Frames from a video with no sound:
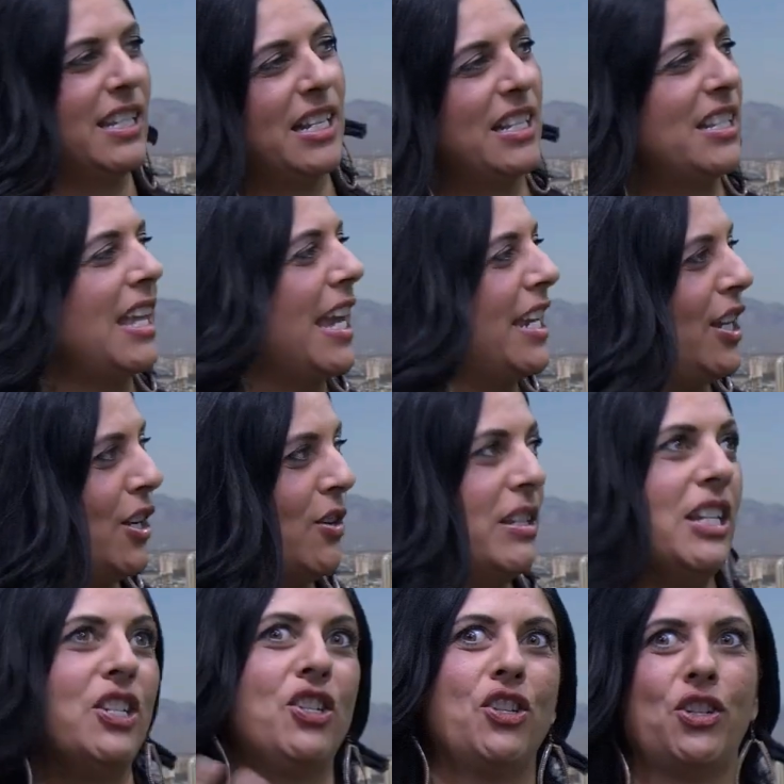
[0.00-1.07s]
Yeah. It's like,
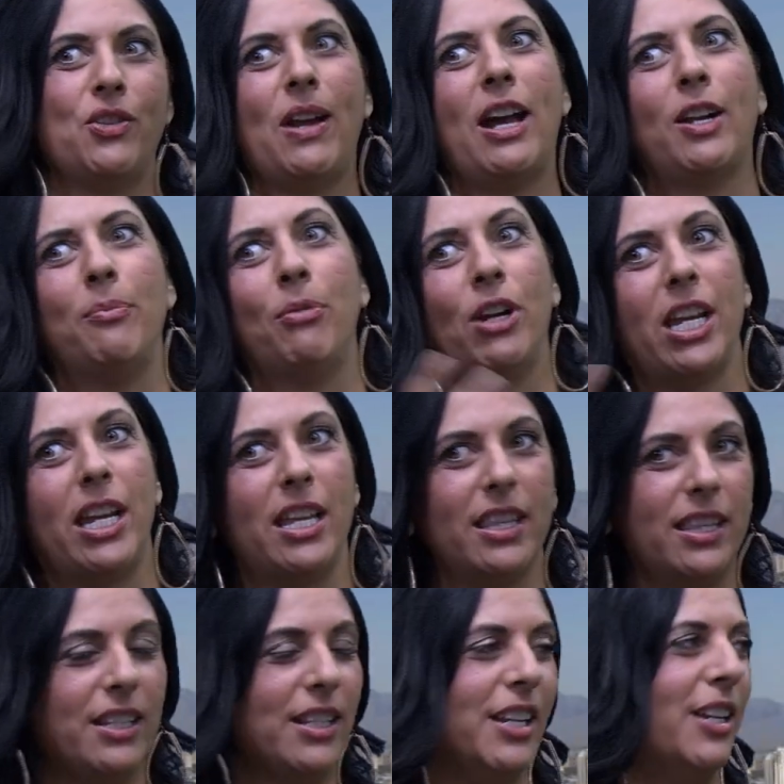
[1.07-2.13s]
teaches you how to breathe,
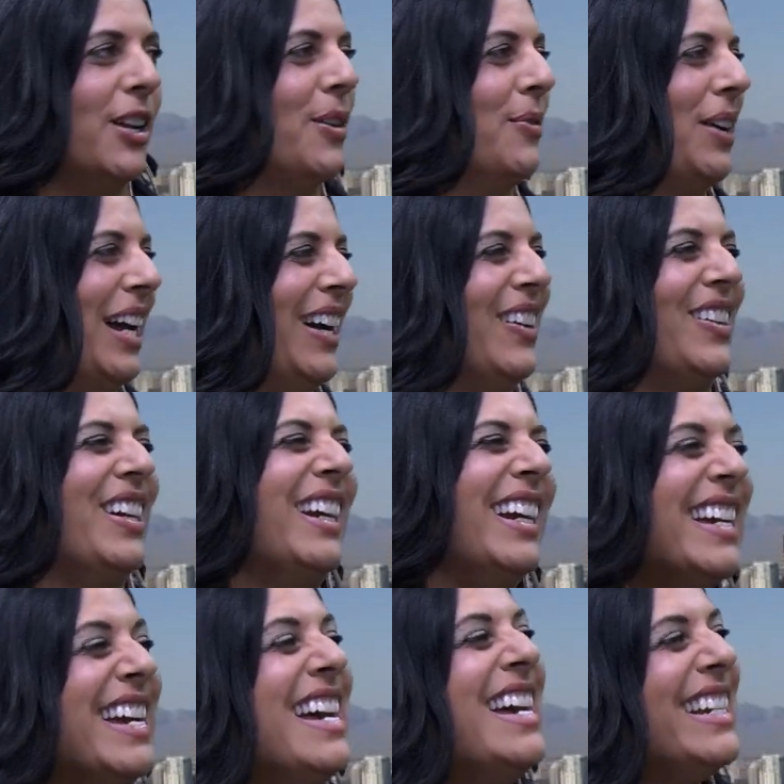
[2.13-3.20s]
whatever. Right.
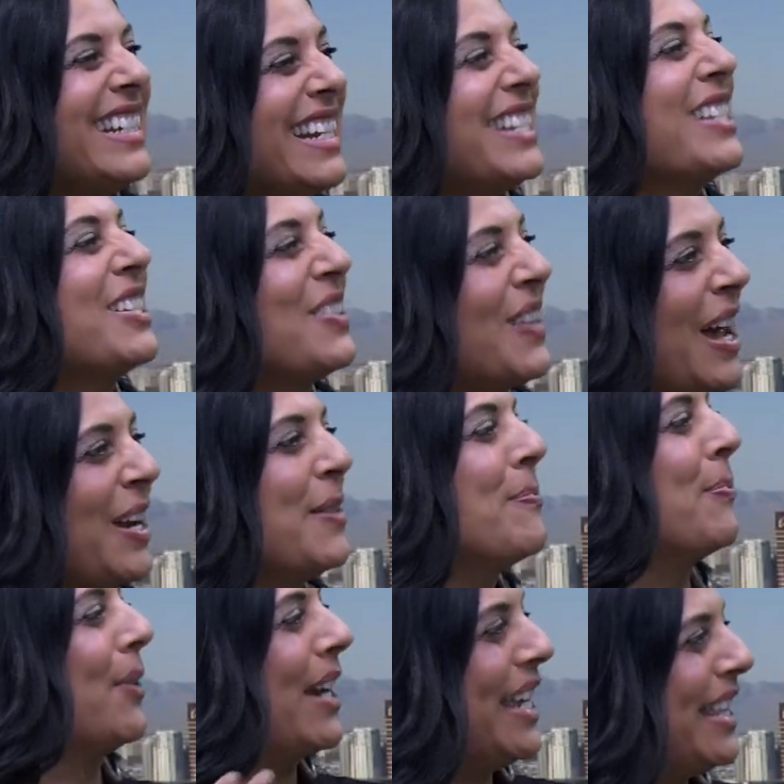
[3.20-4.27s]
Yeah. Teaches you how to
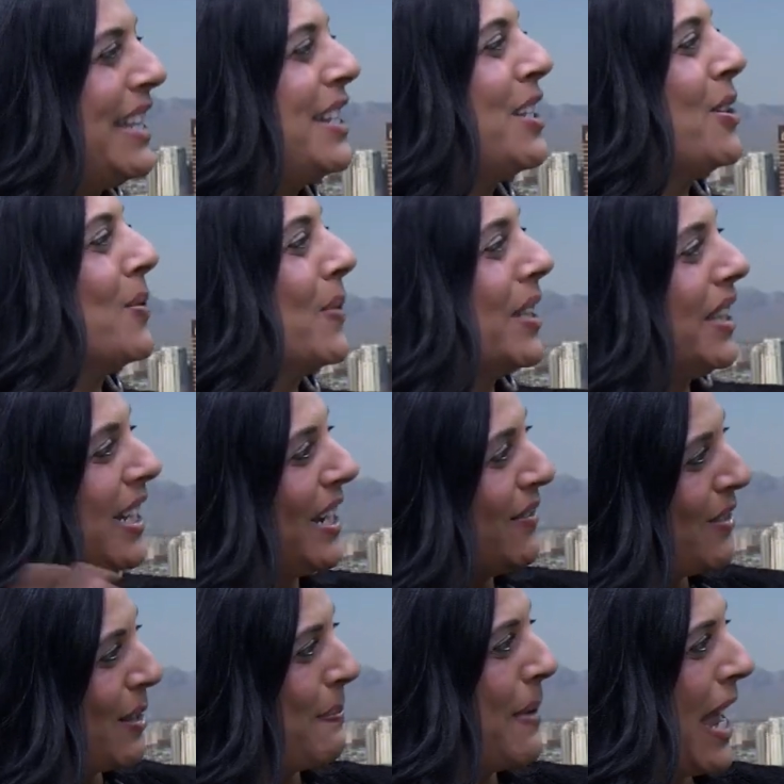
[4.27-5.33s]
breathe to
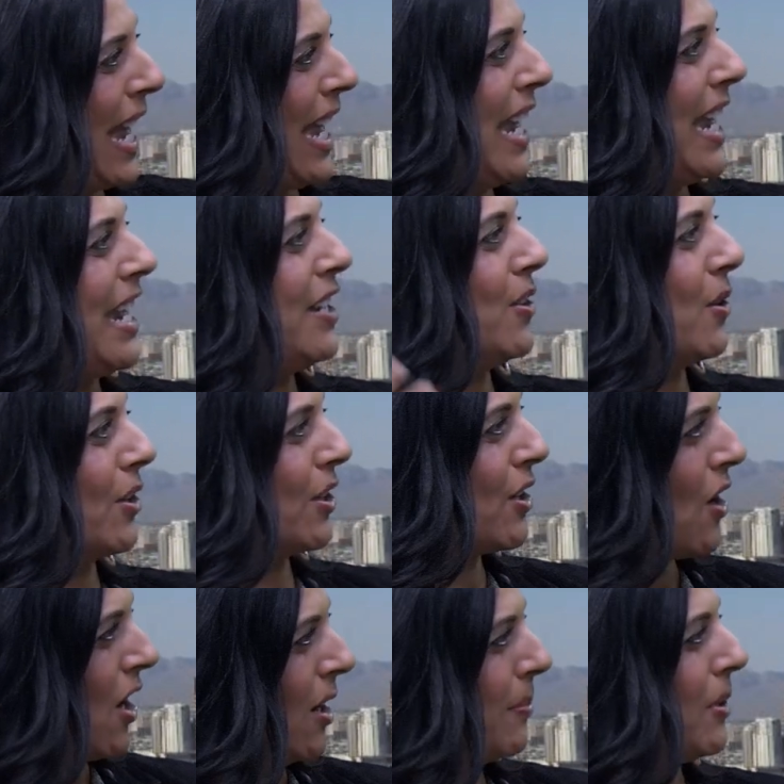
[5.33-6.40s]
relieve the pain or to
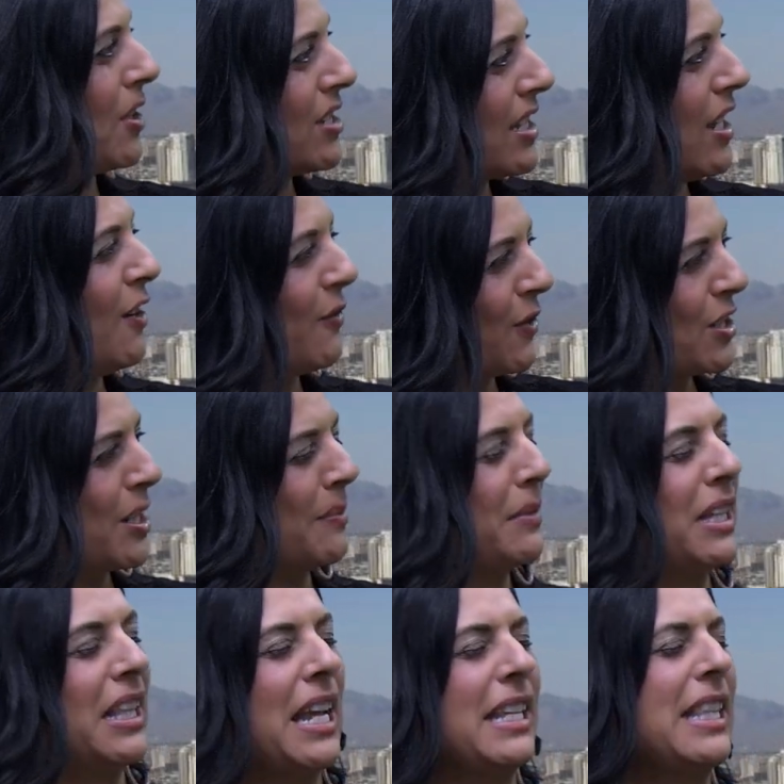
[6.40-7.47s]
calm yourself or
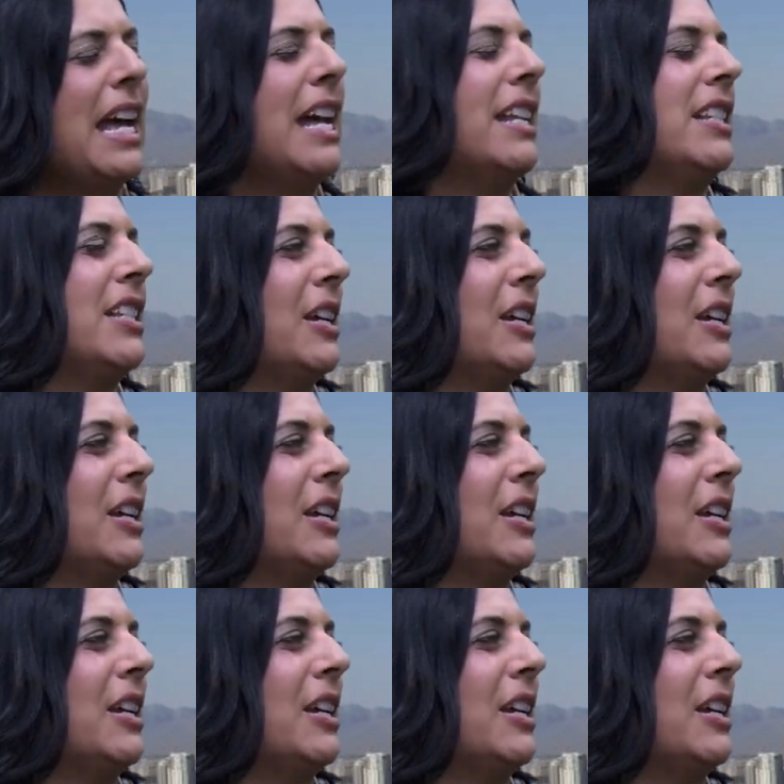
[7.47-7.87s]
something like that.